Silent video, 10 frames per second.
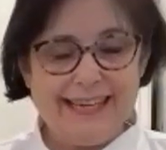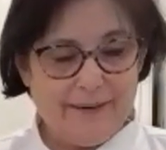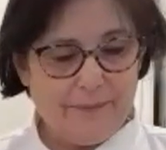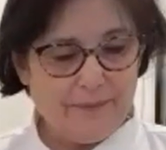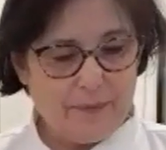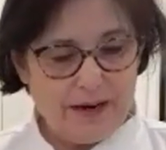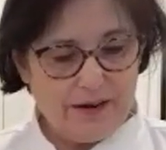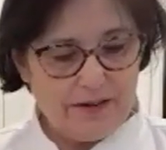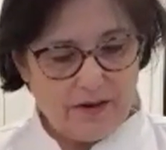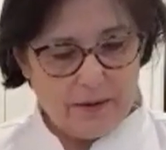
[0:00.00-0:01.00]
him.
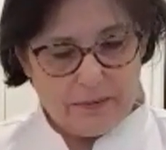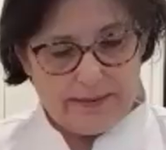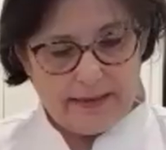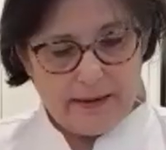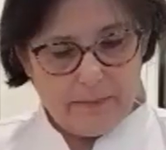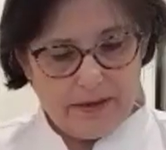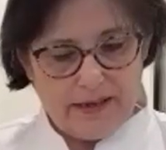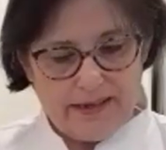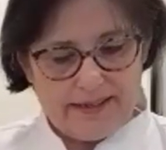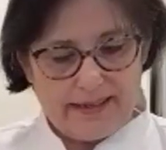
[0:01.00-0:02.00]
Bear is right beside
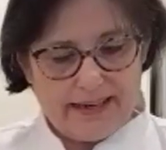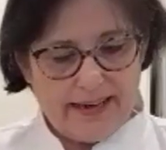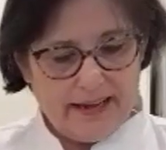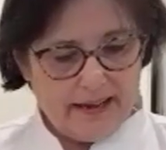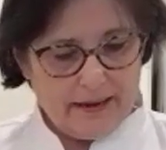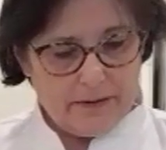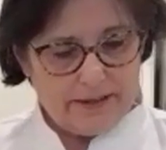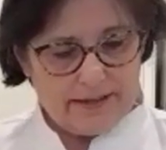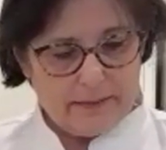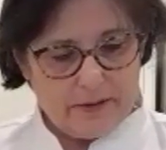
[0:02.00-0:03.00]
me. He's like, yeah, I
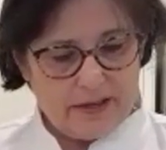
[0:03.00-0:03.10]
want some of